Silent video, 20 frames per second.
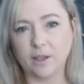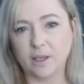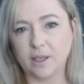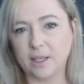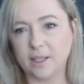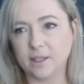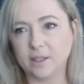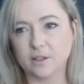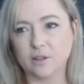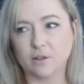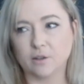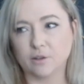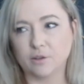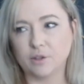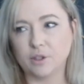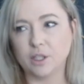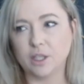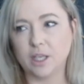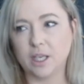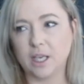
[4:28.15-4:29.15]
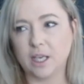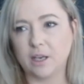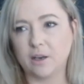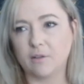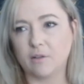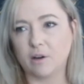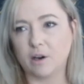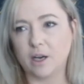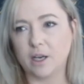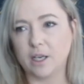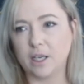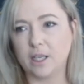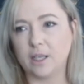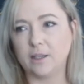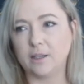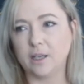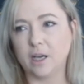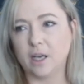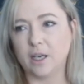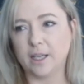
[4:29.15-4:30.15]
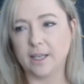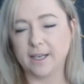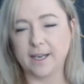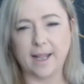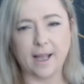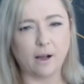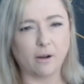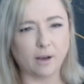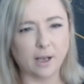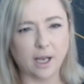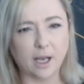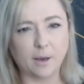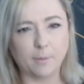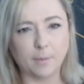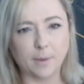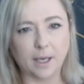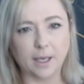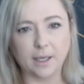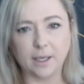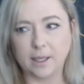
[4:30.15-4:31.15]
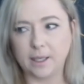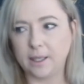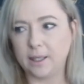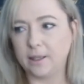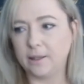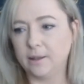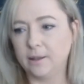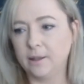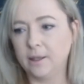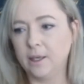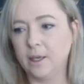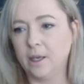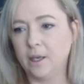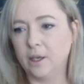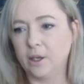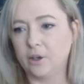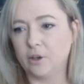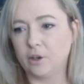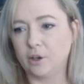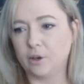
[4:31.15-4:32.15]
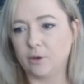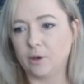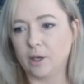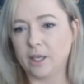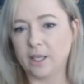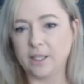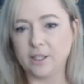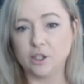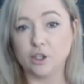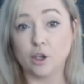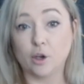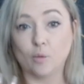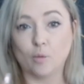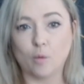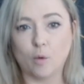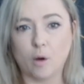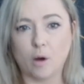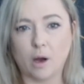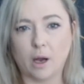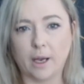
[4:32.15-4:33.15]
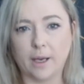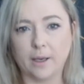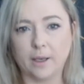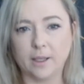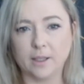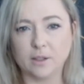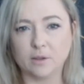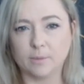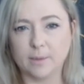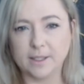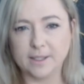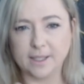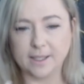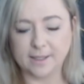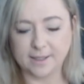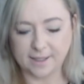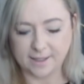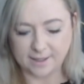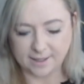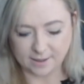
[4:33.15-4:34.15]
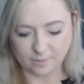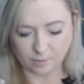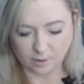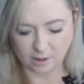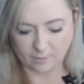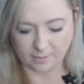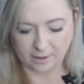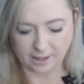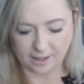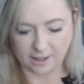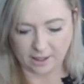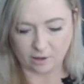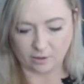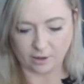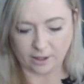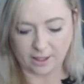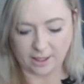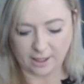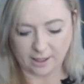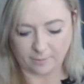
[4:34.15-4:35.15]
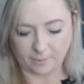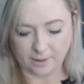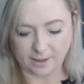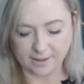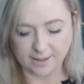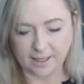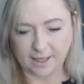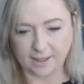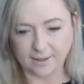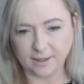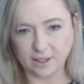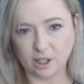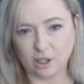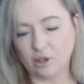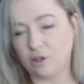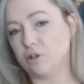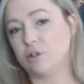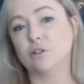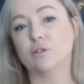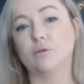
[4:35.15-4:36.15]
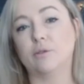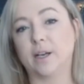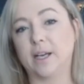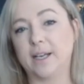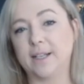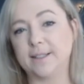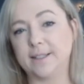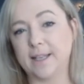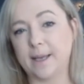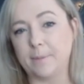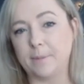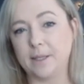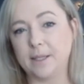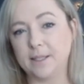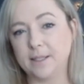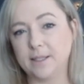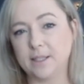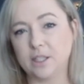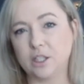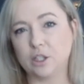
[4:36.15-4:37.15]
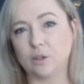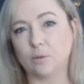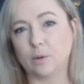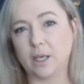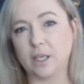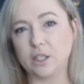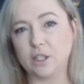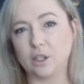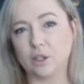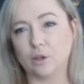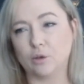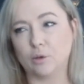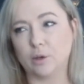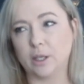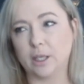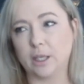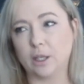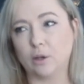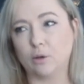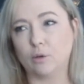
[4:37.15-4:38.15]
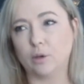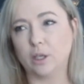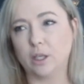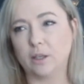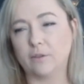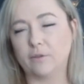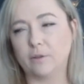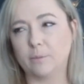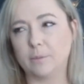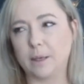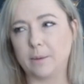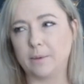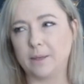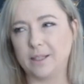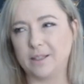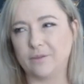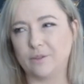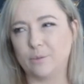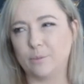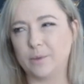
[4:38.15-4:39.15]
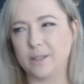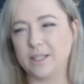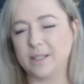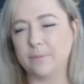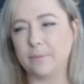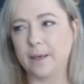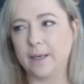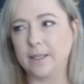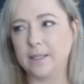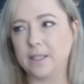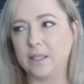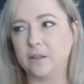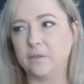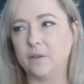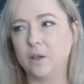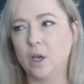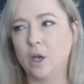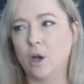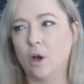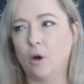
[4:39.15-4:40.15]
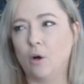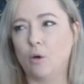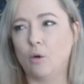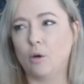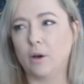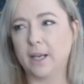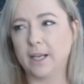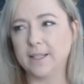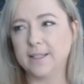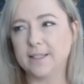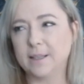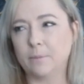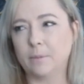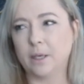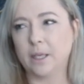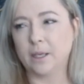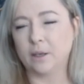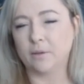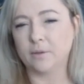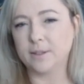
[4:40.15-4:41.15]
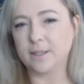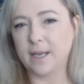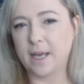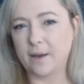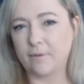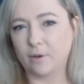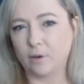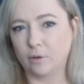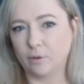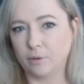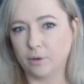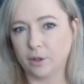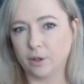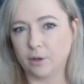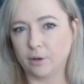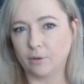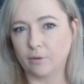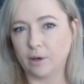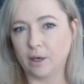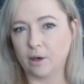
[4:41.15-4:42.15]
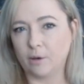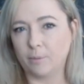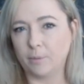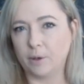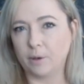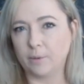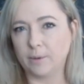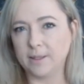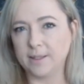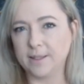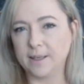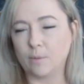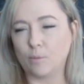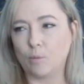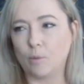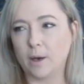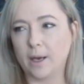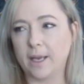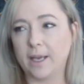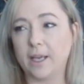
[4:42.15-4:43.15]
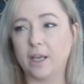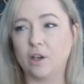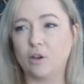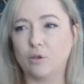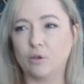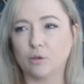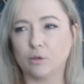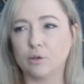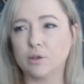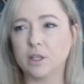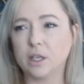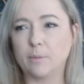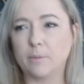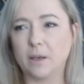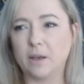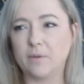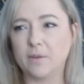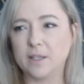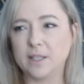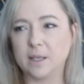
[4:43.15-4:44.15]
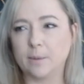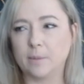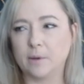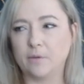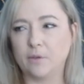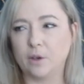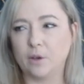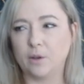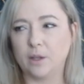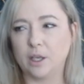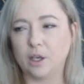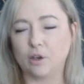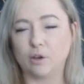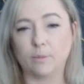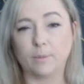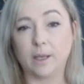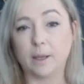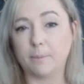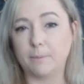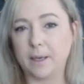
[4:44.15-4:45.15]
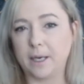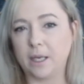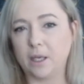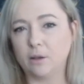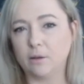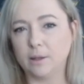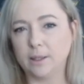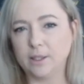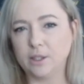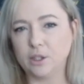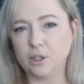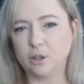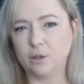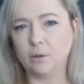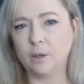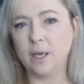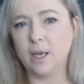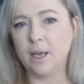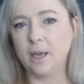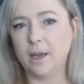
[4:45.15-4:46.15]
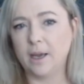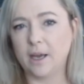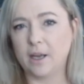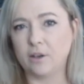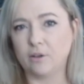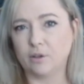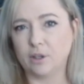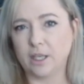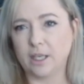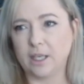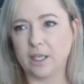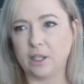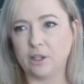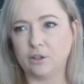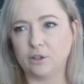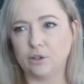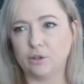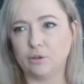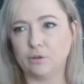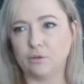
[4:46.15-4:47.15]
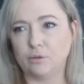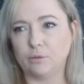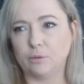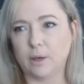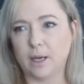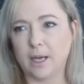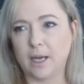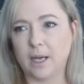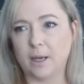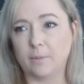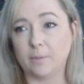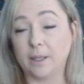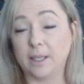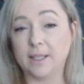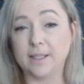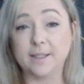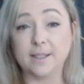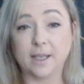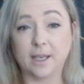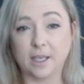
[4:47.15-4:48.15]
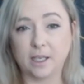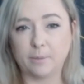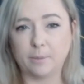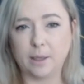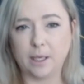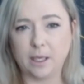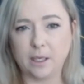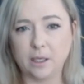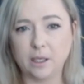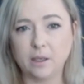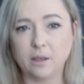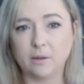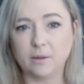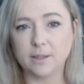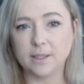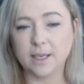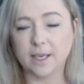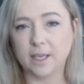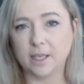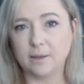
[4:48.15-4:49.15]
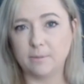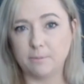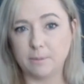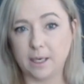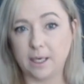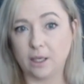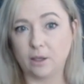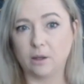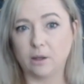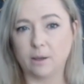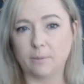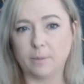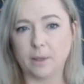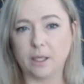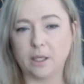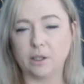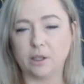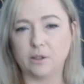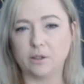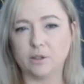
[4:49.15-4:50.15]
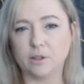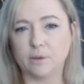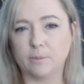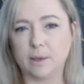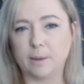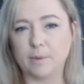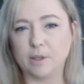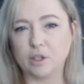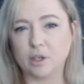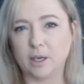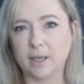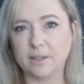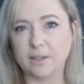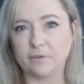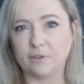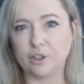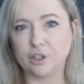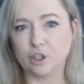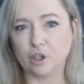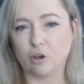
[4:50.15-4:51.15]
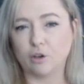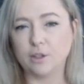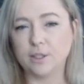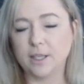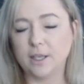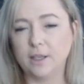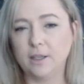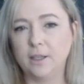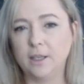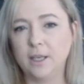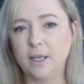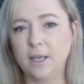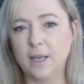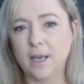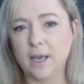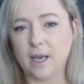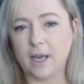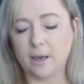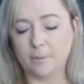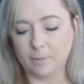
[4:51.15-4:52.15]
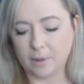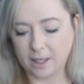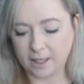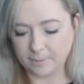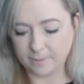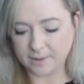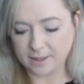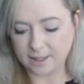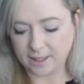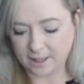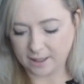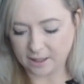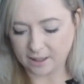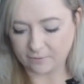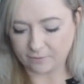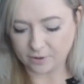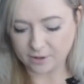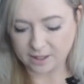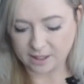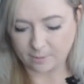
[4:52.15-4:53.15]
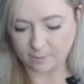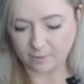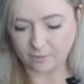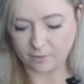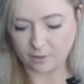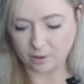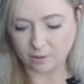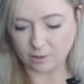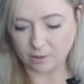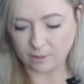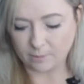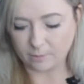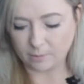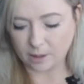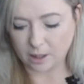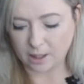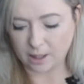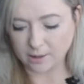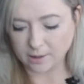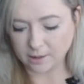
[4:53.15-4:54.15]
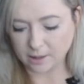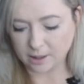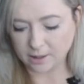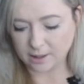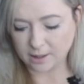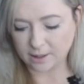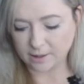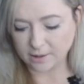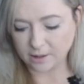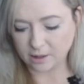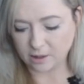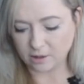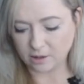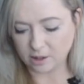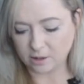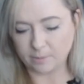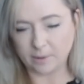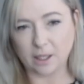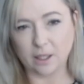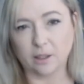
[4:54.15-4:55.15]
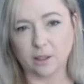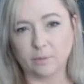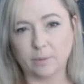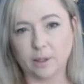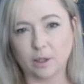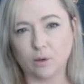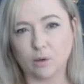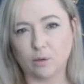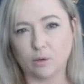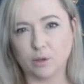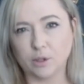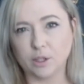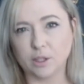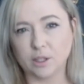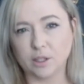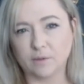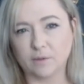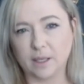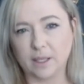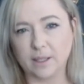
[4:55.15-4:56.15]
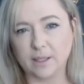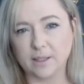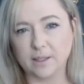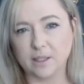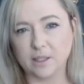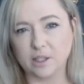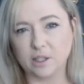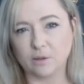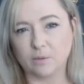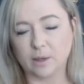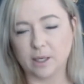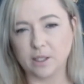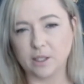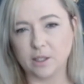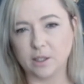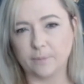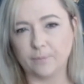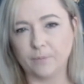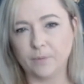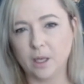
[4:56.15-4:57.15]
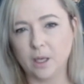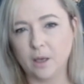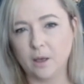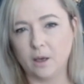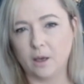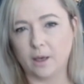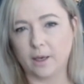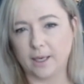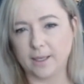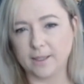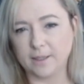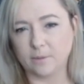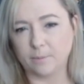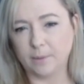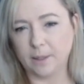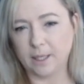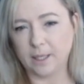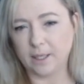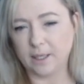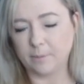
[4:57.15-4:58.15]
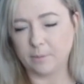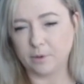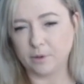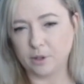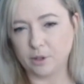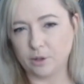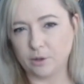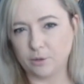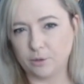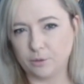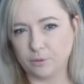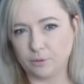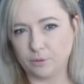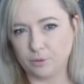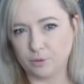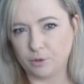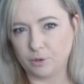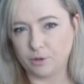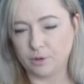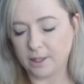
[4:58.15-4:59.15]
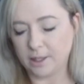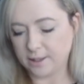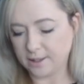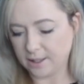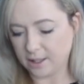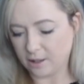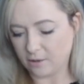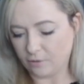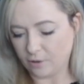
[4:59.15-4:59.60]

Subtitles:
I need a solution here, or I need an outcome. I need to know why. It's almost that sense is what I'm getting on here. But it's asking you to re-examine the situation, look at it from maybe a different perspective, or get somebody else to have a look at it or help you in some way. It could also be for some of you that it could be a medical issue and you're needing to get a second opinion, a second medical opinion. So maybe try a different doctor. I am seeing that for some of you. It's asking you to be a little bit cautious around this situation. Okay, so I'm picking up on two things here.